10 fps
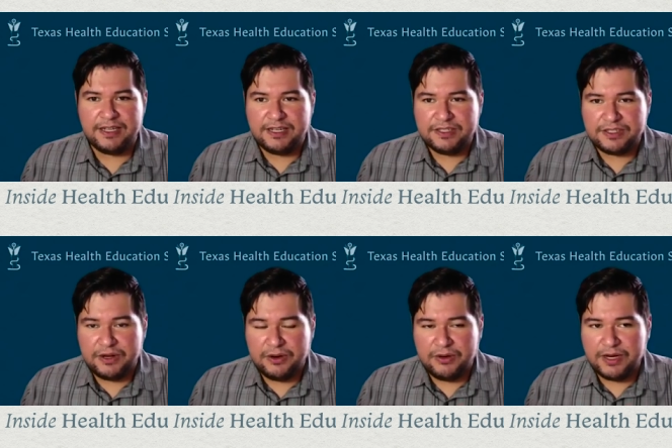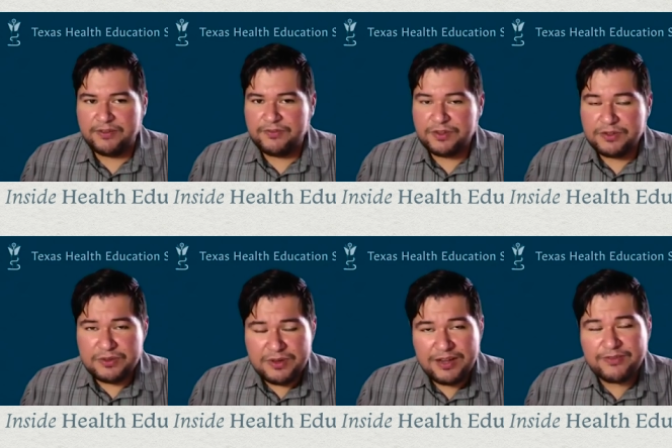So if you
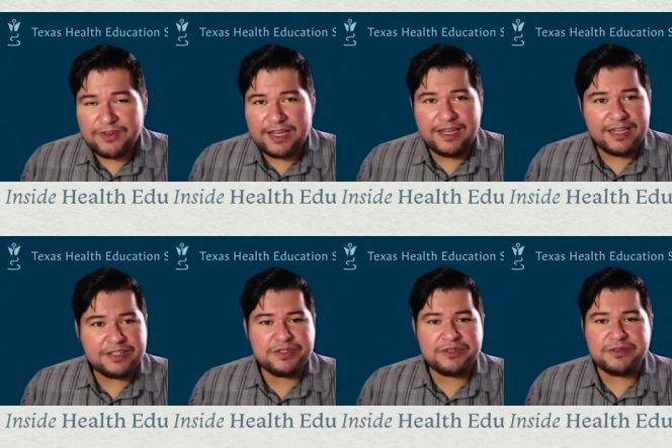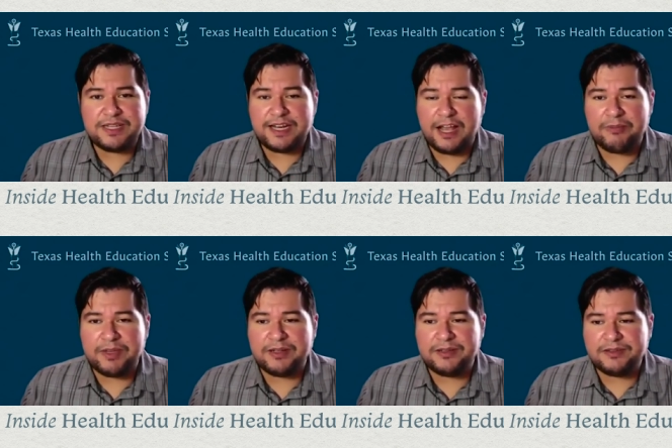do have any issues that
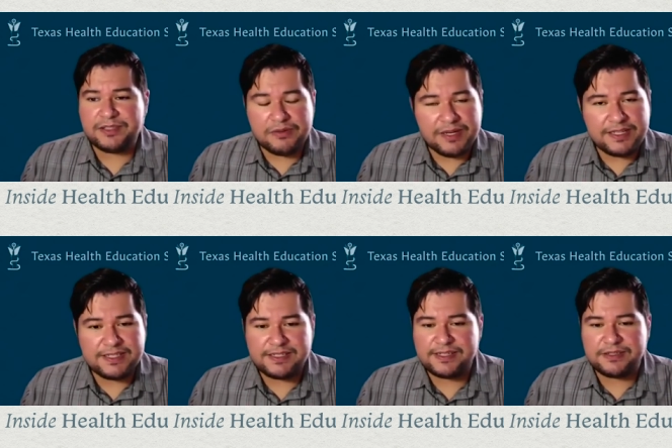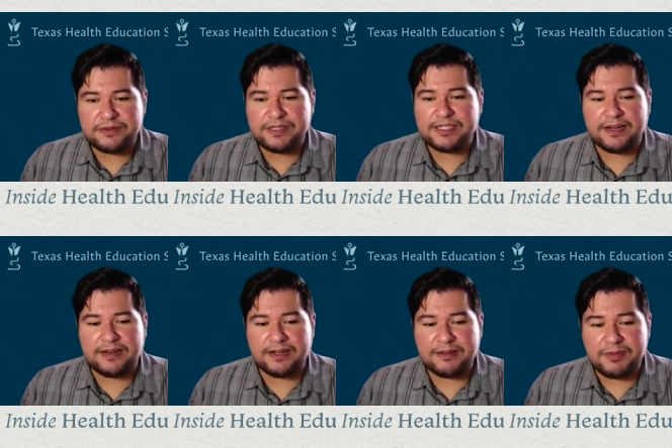happen, don't hesitate to reach out
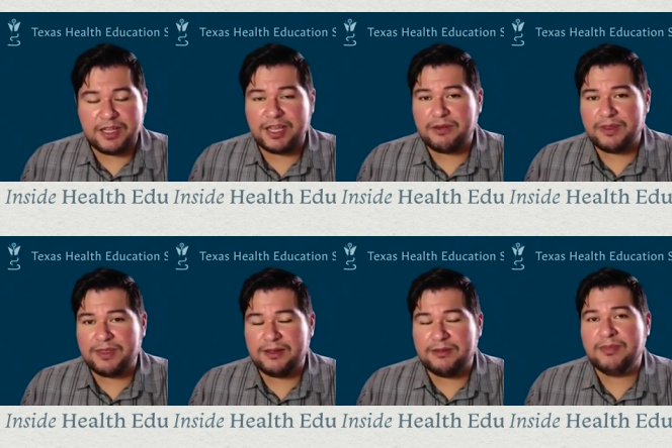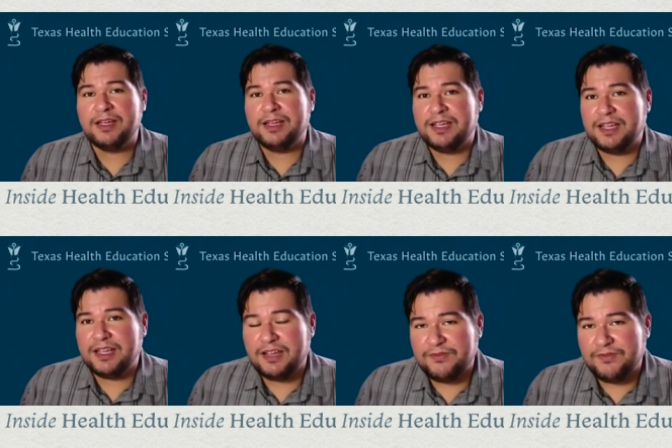and communicate with them.
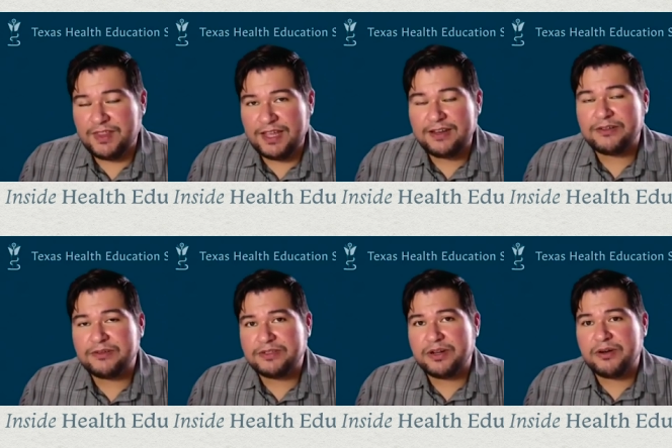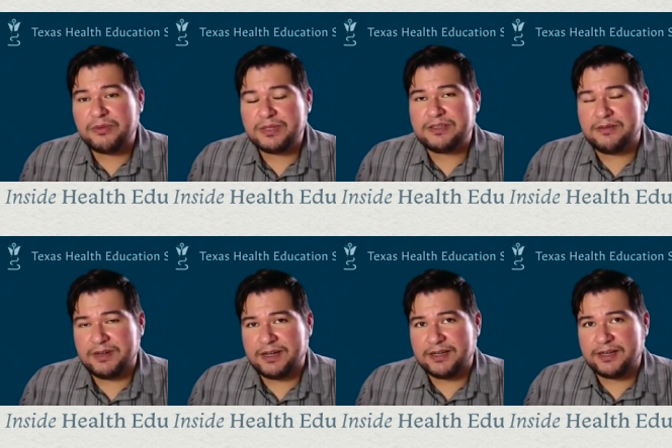If they don't know what's
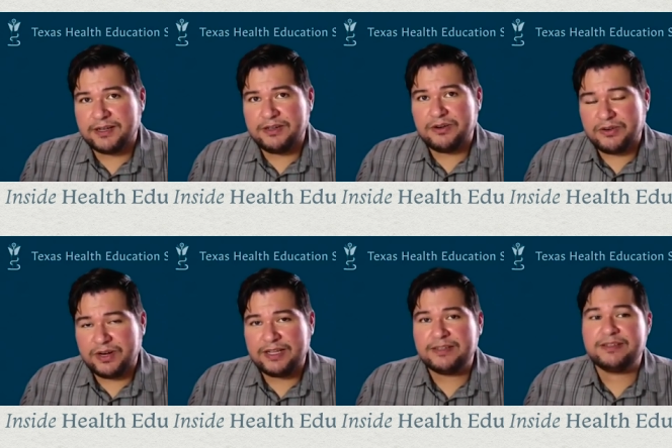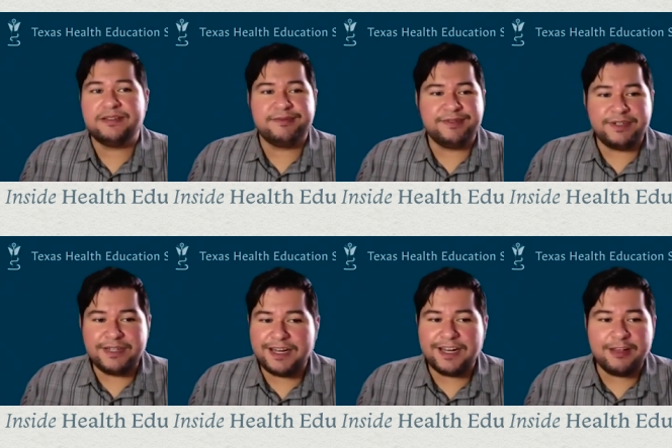going on on your end, they're
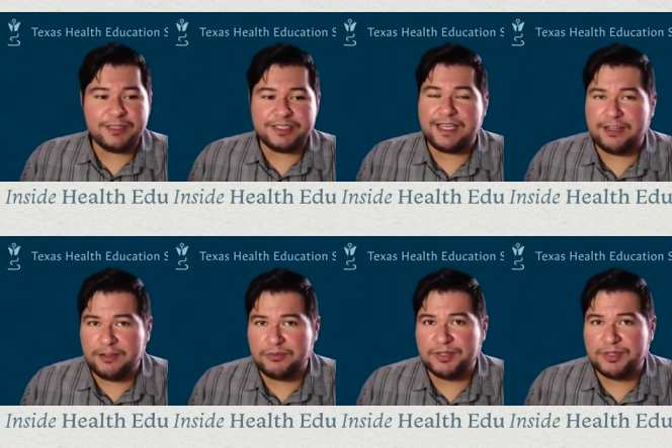not able to help.